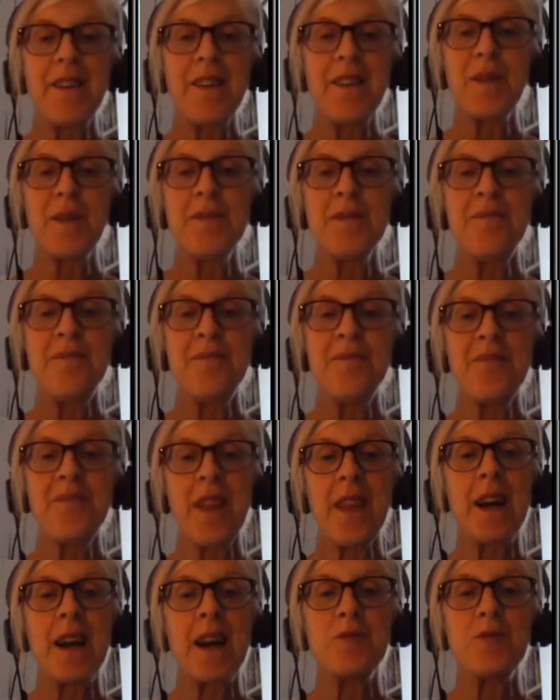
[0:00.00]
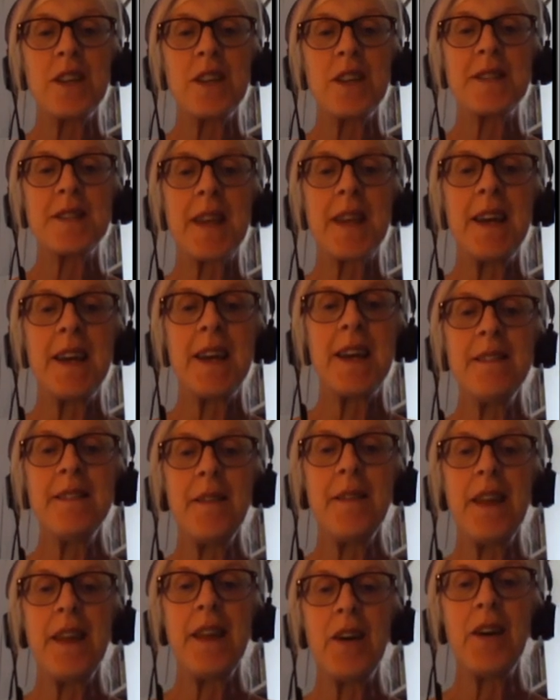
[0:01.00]
Hi everyone, I'm Jess
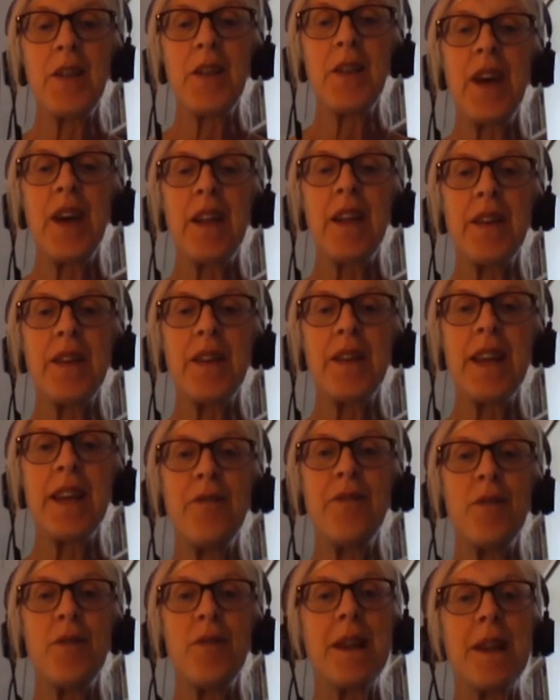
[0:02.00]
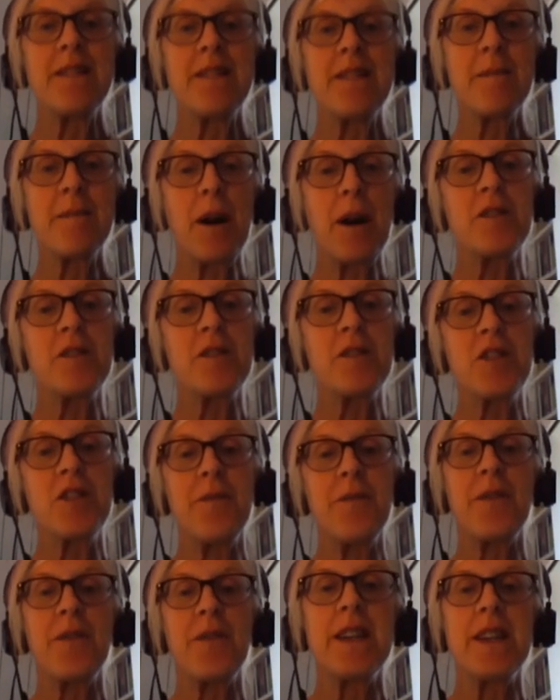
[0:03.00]
Kent, the Arts for Health lead for Midlands
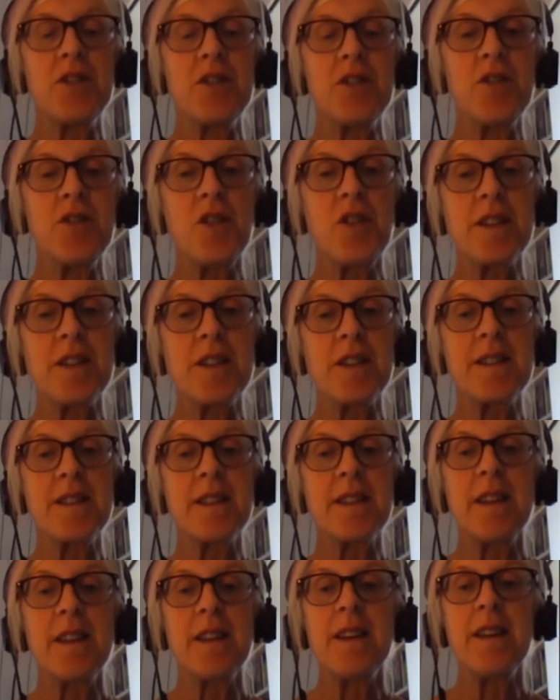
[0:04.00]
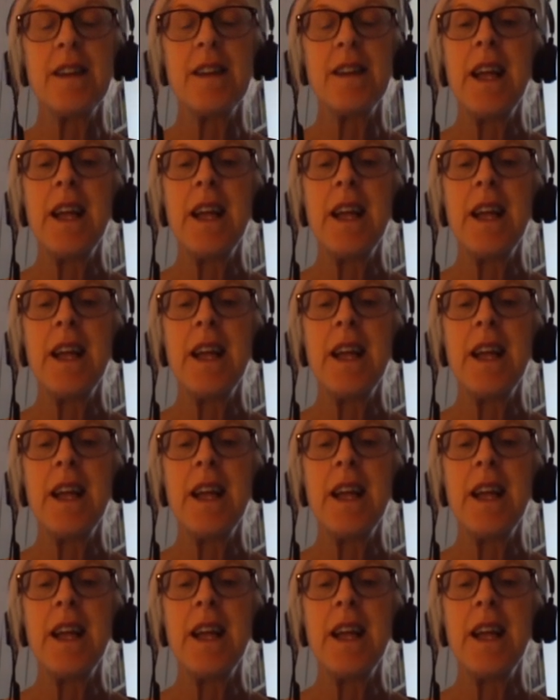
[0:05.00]
Partnership Foundation Trust.